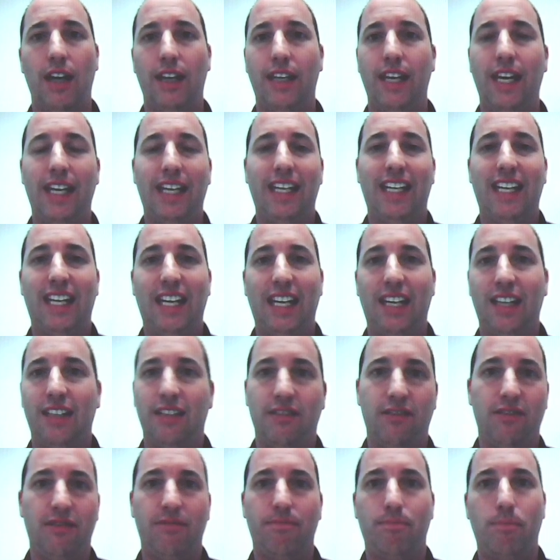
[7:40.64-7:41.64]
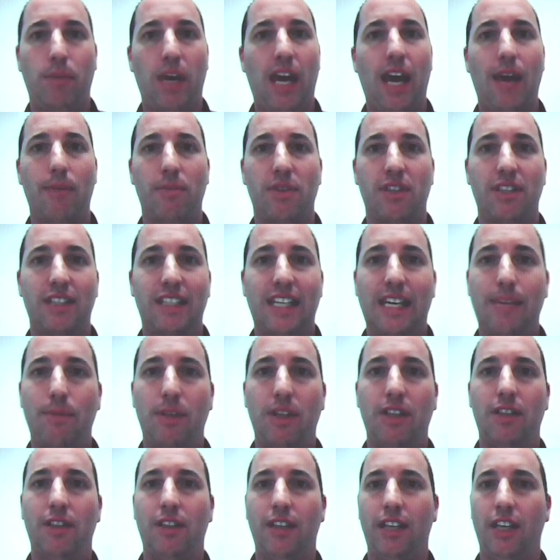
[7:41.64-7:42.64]
getting perhaps deep
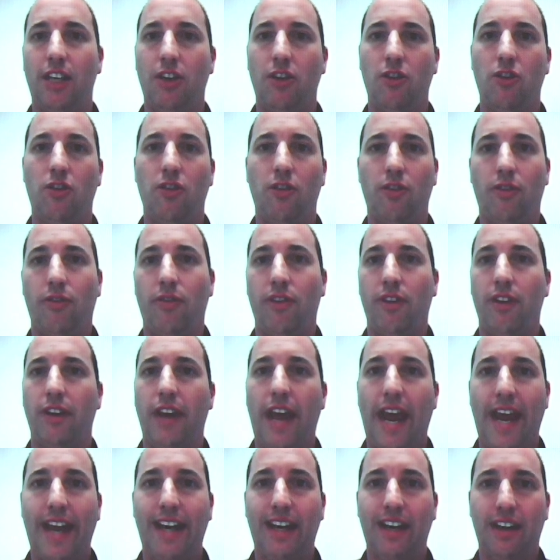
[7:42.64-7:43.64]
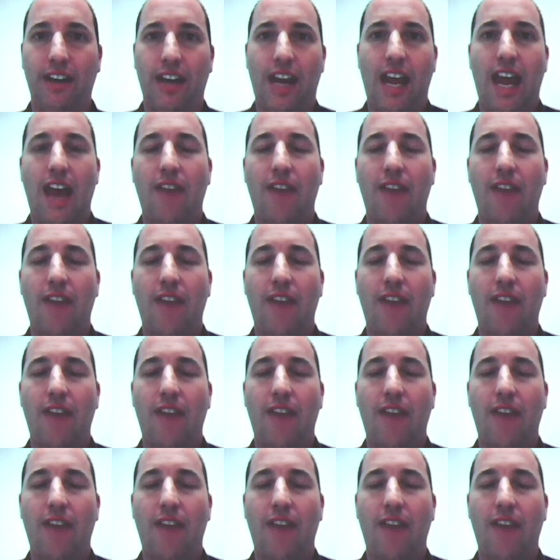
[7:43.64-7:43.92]
into the earth and